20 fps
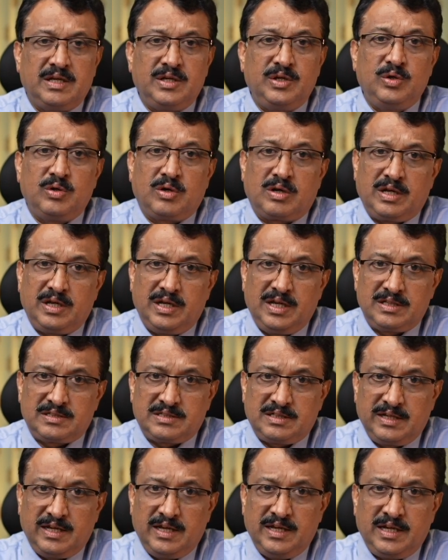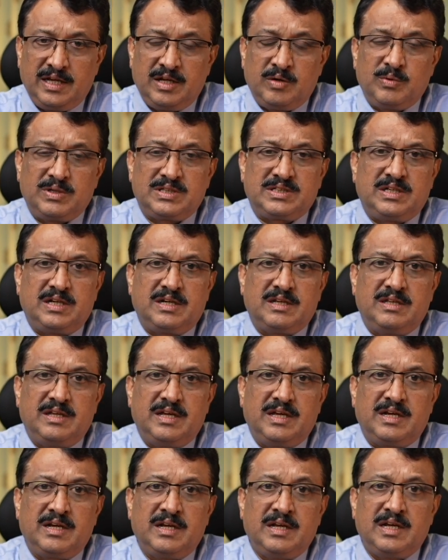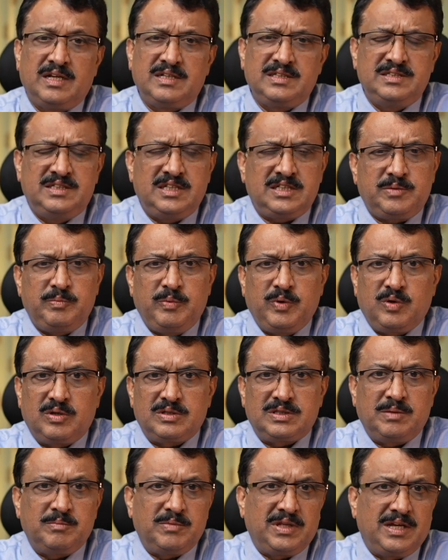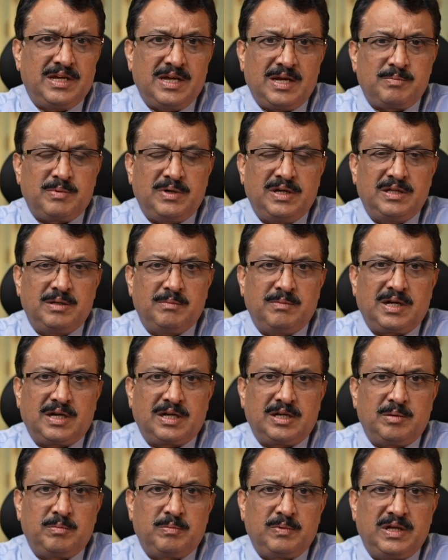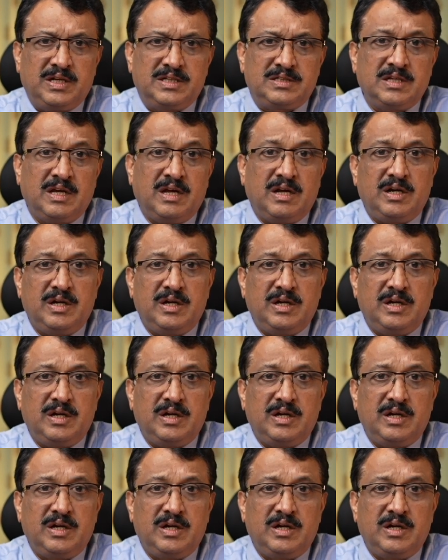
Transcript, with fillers: you are staying invested there just because something happened in the marketplace.